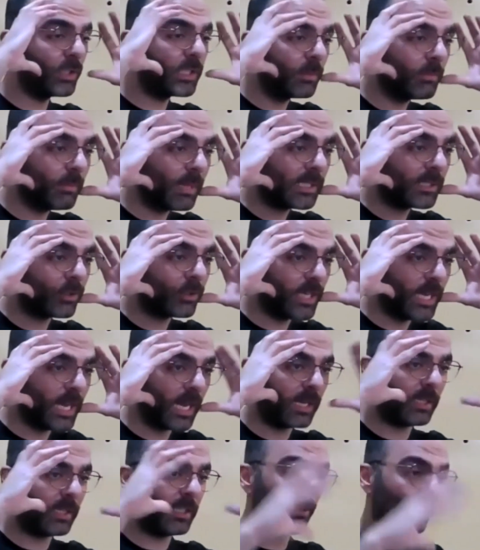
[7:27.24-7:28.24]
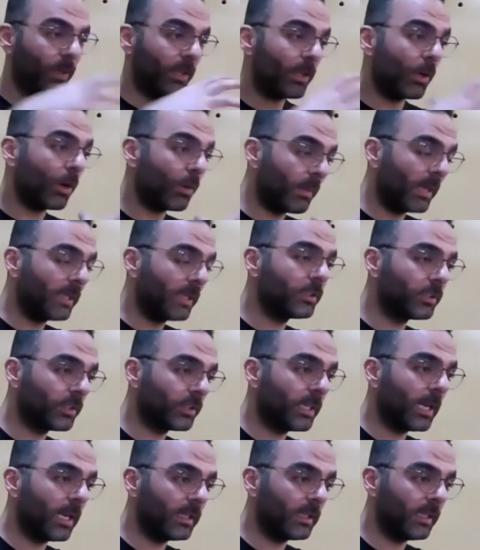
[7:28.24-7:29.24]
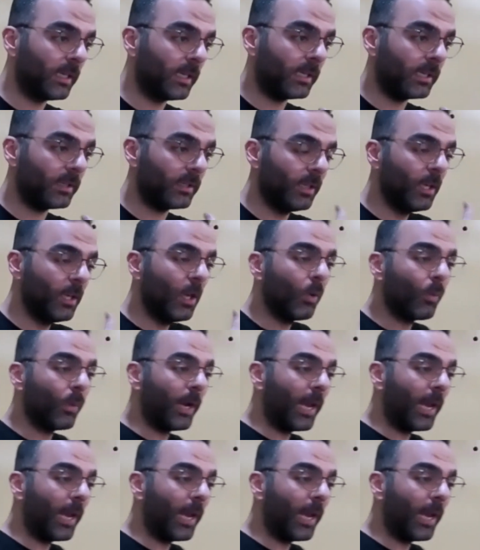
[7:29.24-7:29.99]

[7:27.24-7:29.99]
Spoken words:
So using mixed reality with augmented reality in it,